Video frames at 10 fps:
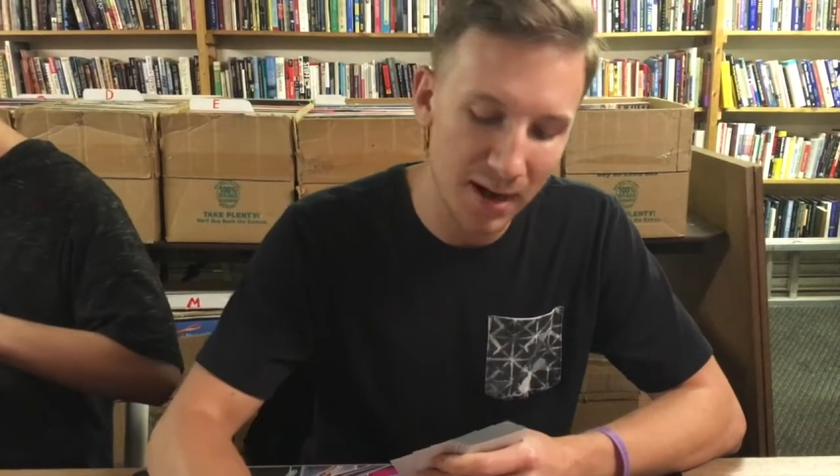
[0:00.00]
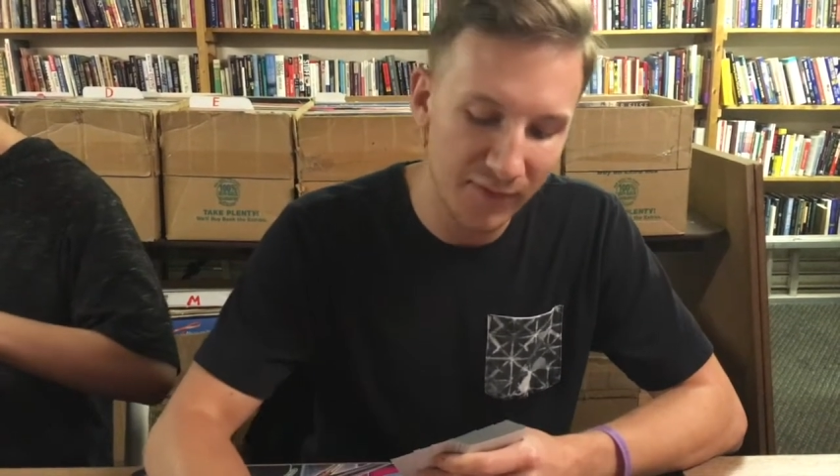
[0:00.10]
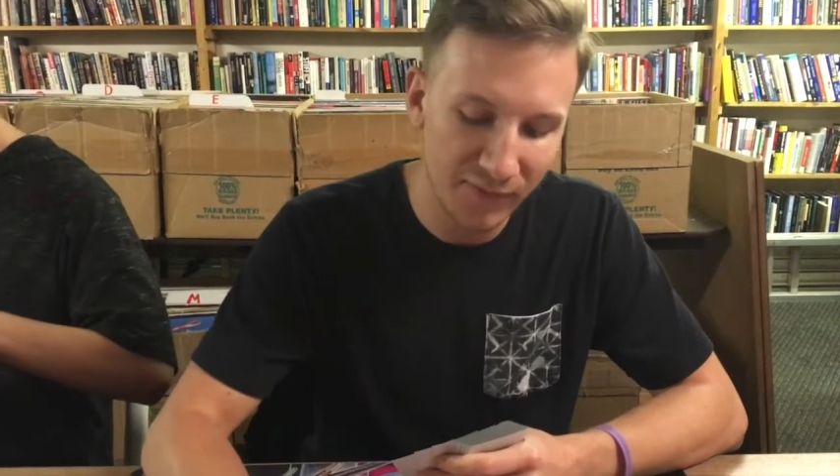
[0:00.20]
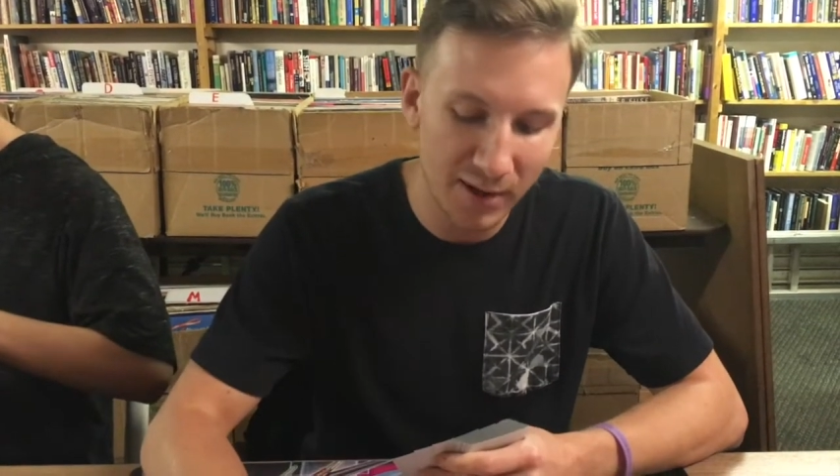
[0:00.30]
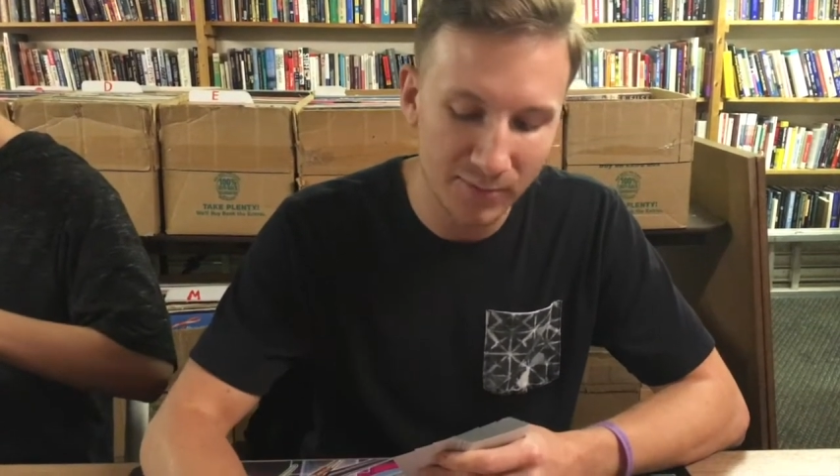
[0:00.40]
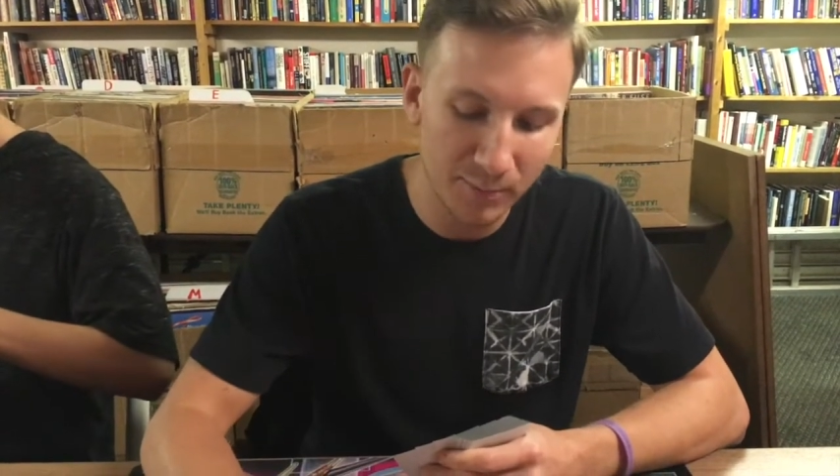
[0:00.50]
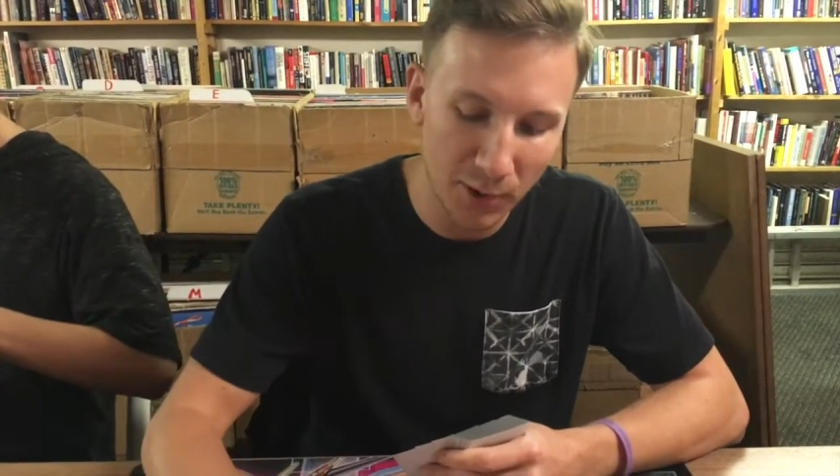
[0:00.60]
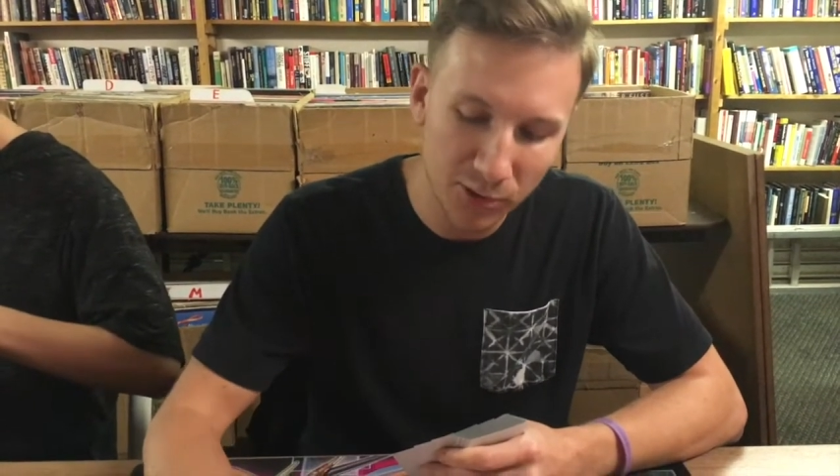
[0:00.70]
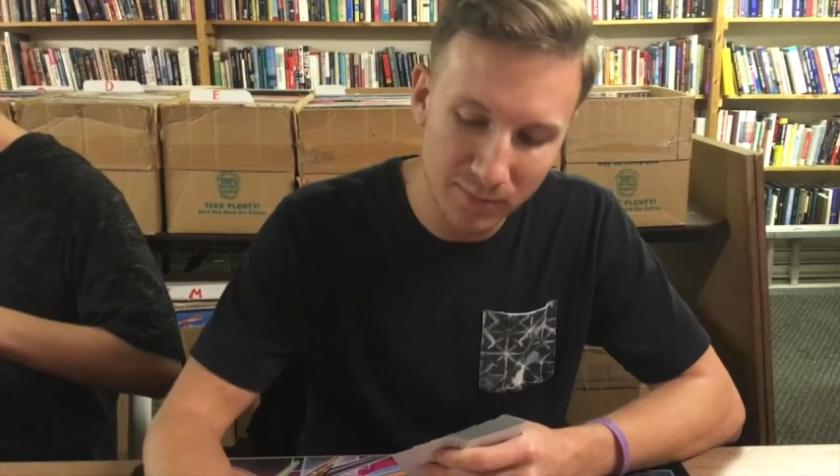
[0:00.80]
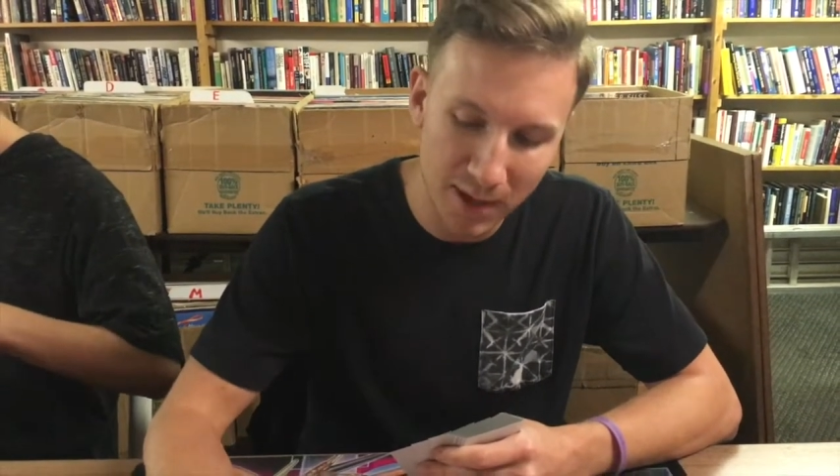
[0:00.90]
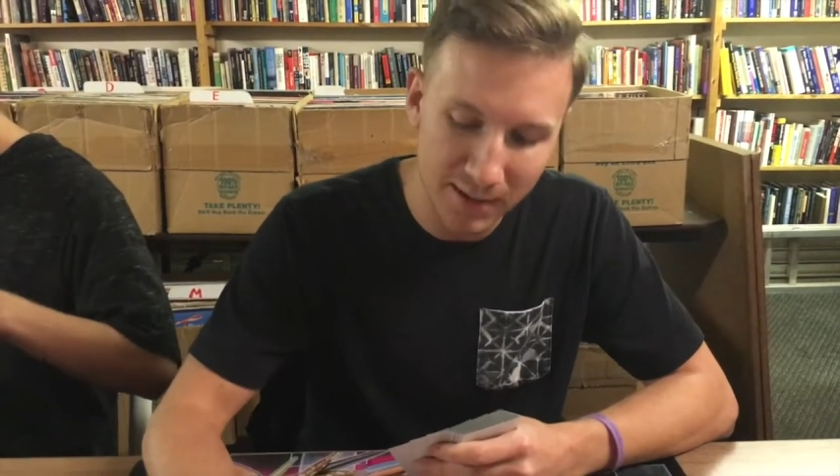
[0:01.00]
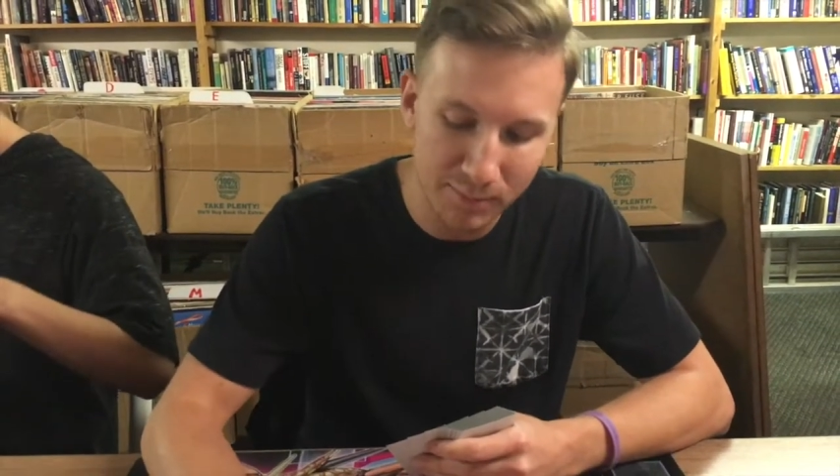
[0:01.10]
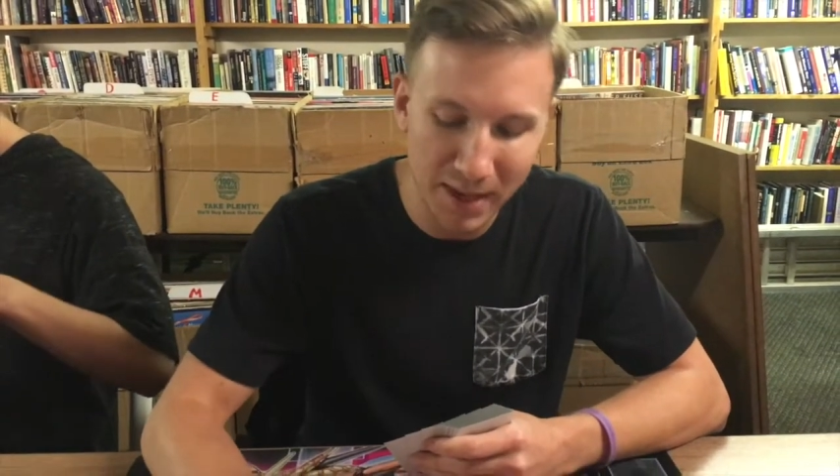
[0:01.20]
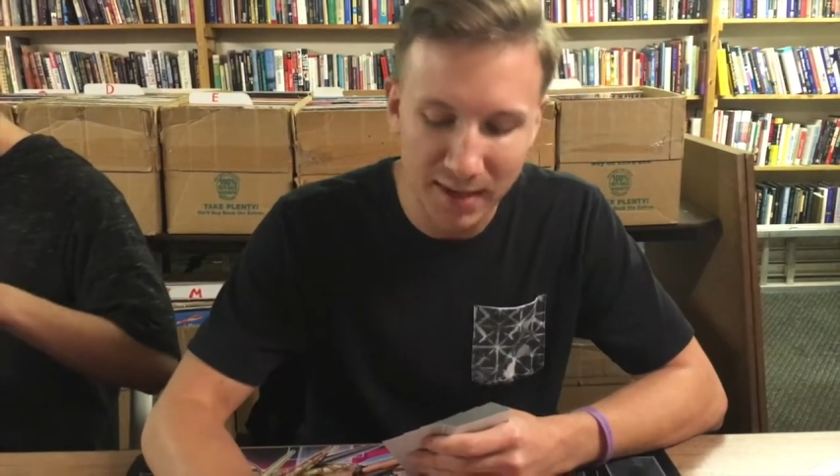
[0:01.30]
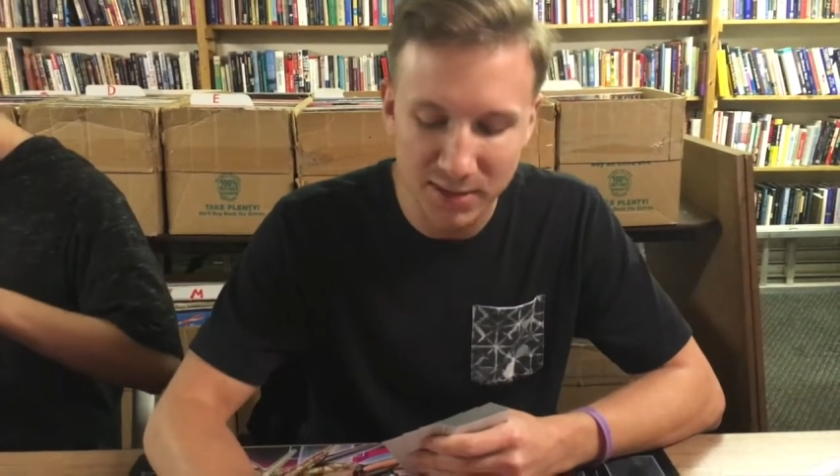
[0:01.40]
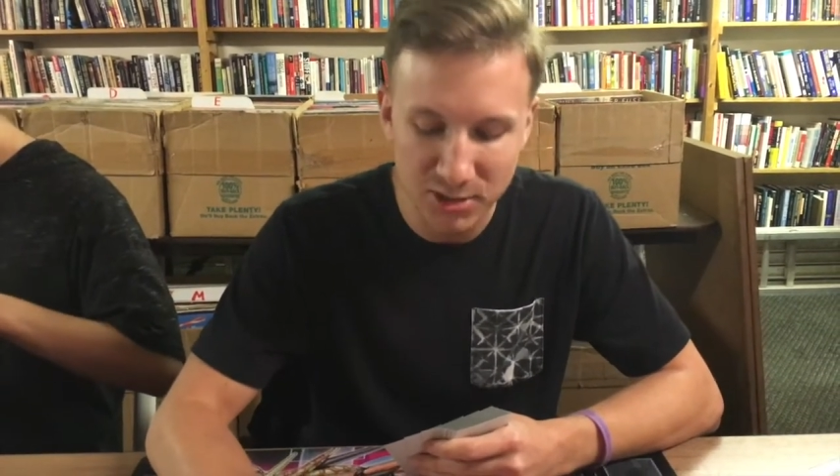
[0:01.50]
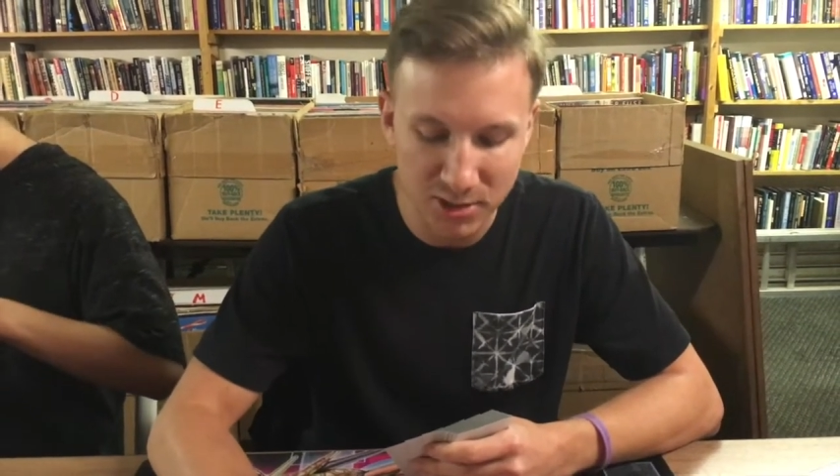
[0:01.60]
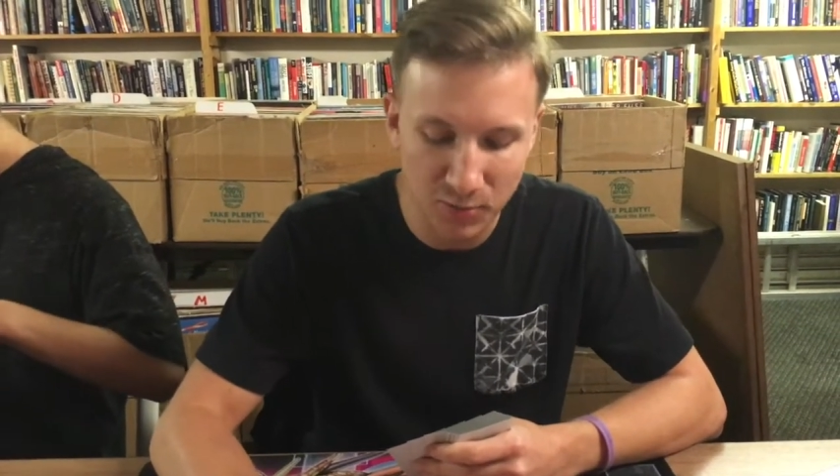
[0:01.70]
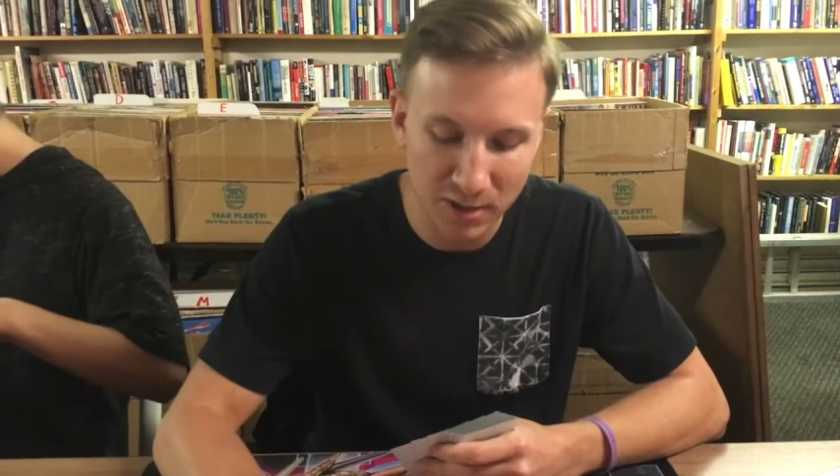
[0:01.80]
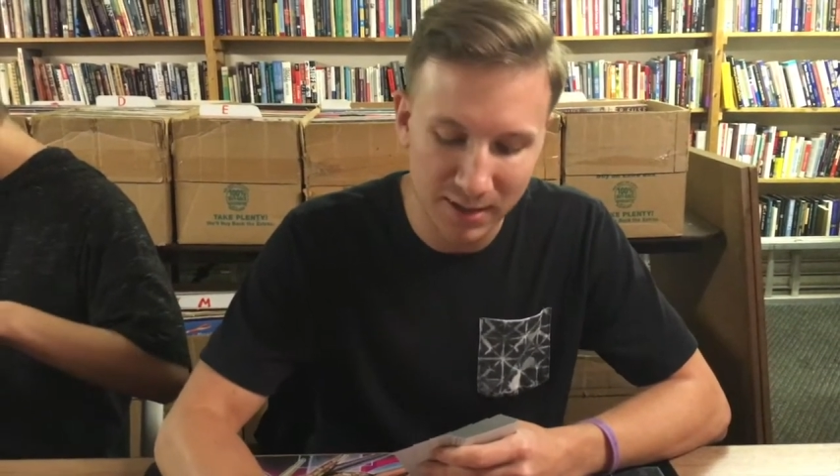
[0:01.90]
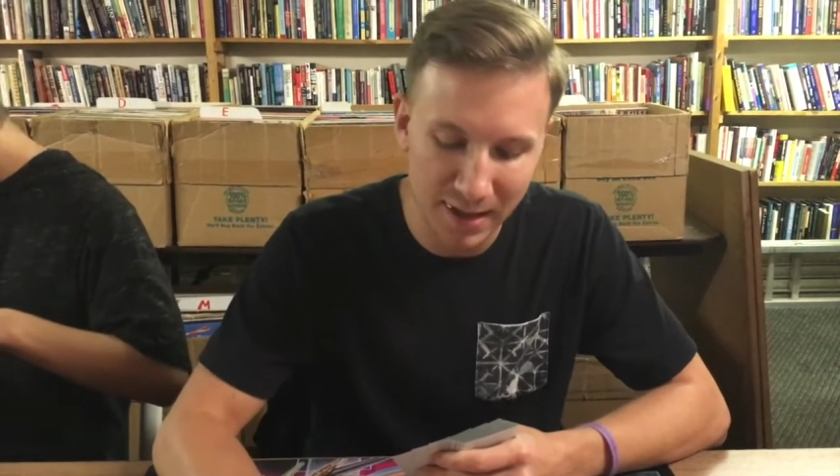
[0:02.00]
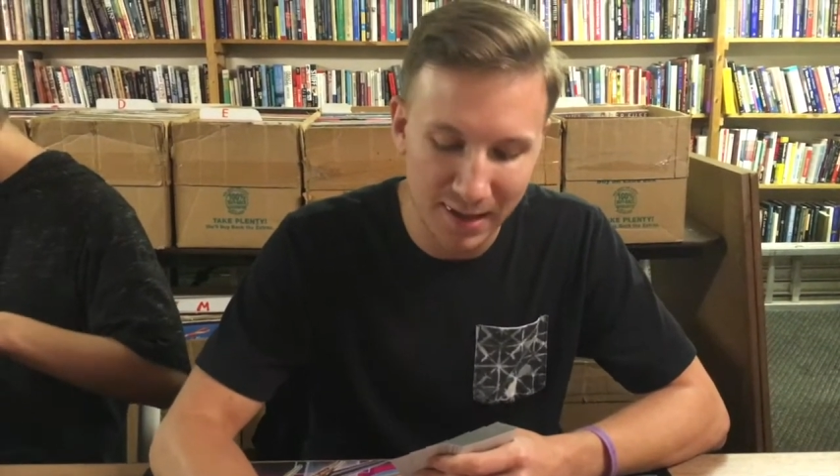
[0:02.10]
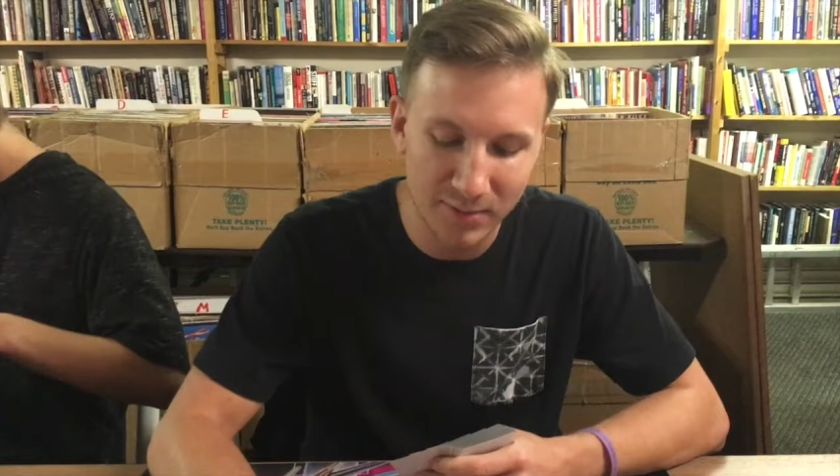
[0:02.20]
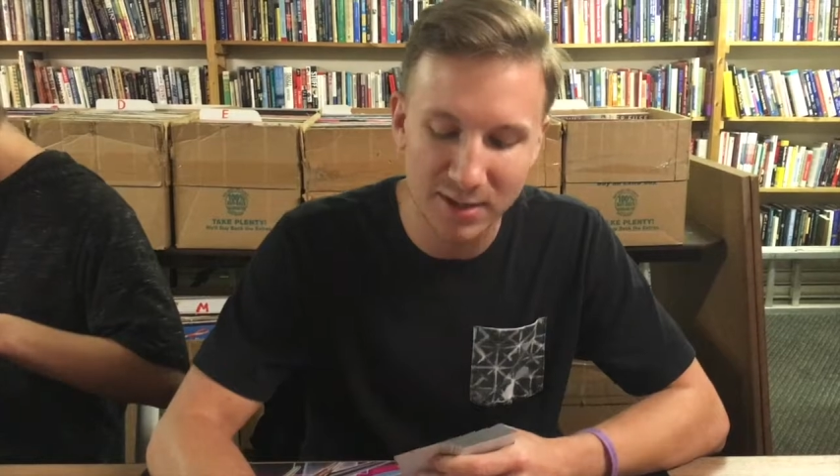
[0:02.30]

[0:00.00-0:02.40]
I found both of mine banished in one game,